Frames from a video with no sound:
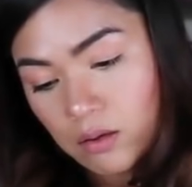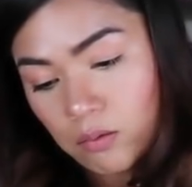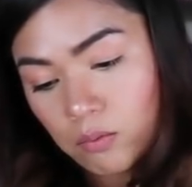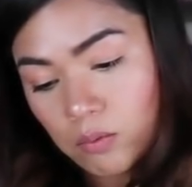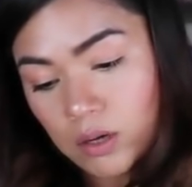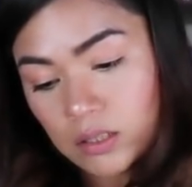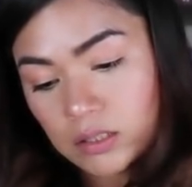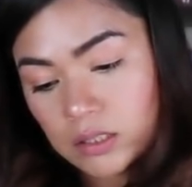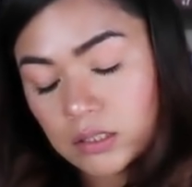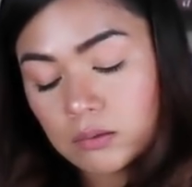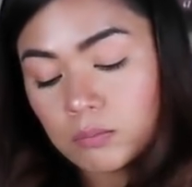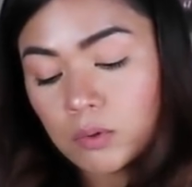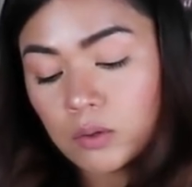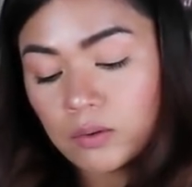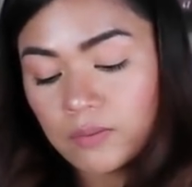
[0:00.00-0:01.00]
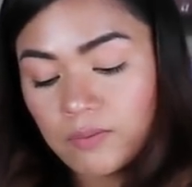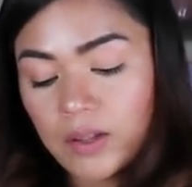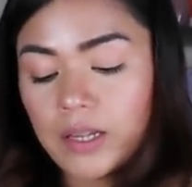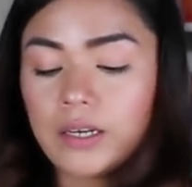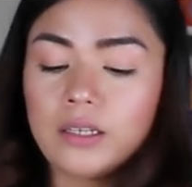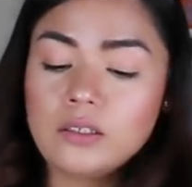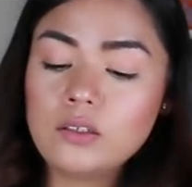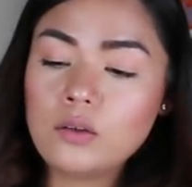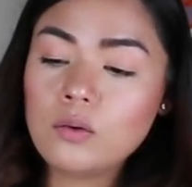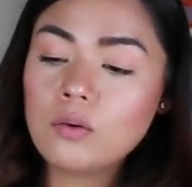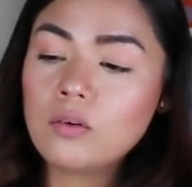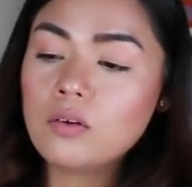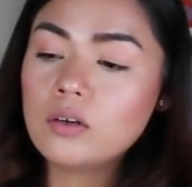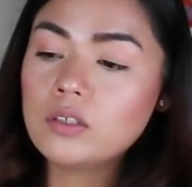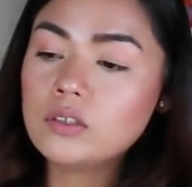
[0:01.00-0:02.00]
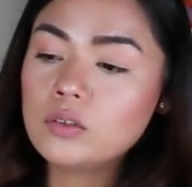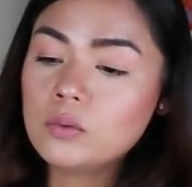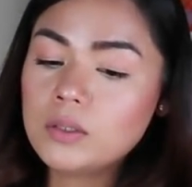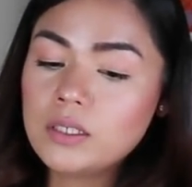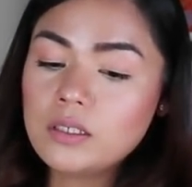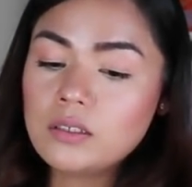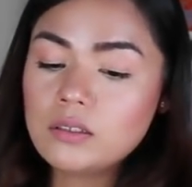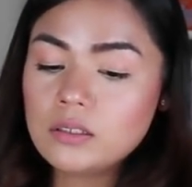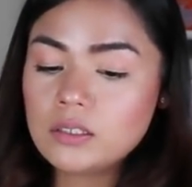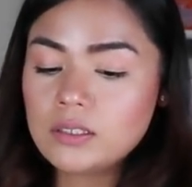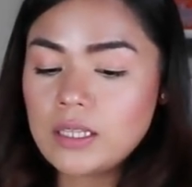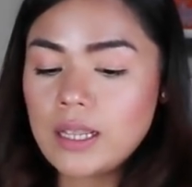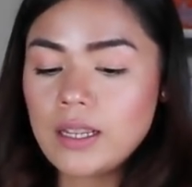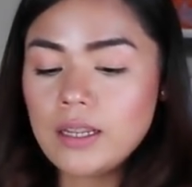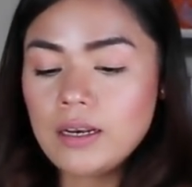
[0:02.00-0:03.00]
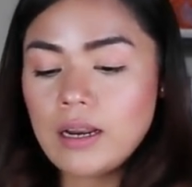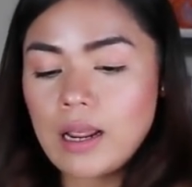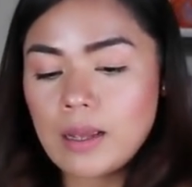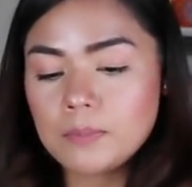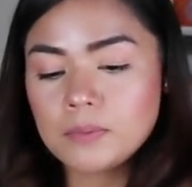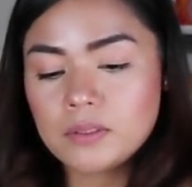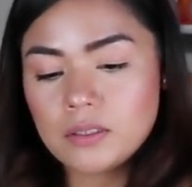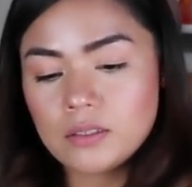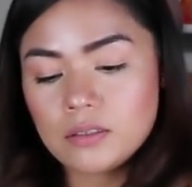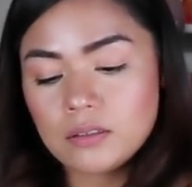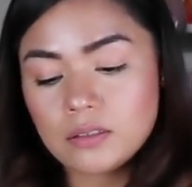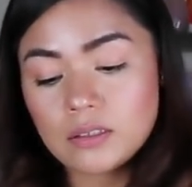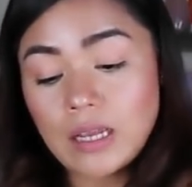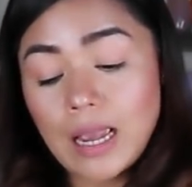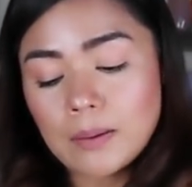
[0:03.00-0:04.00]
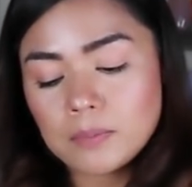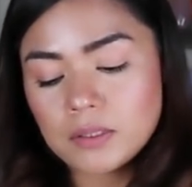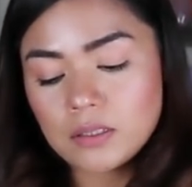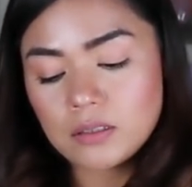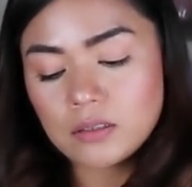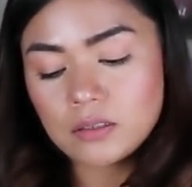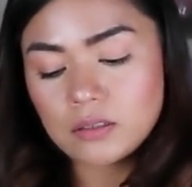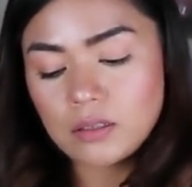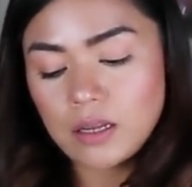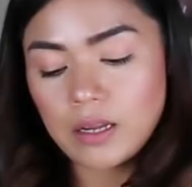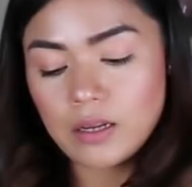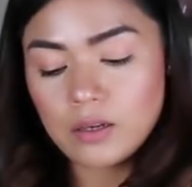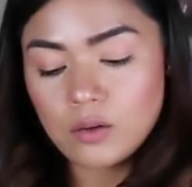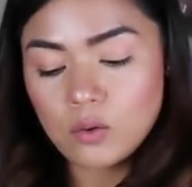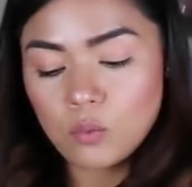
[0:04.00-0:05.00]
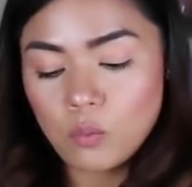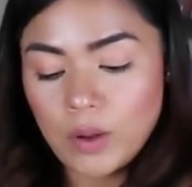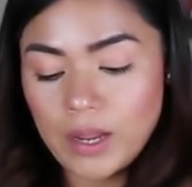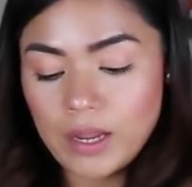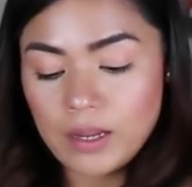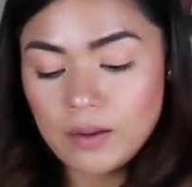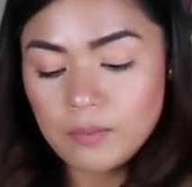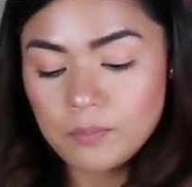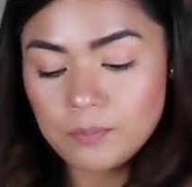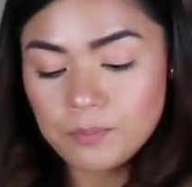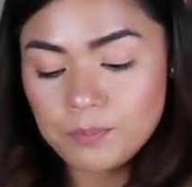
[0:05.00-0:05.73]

What is motivating your twin? Staying absent, absent, staying away.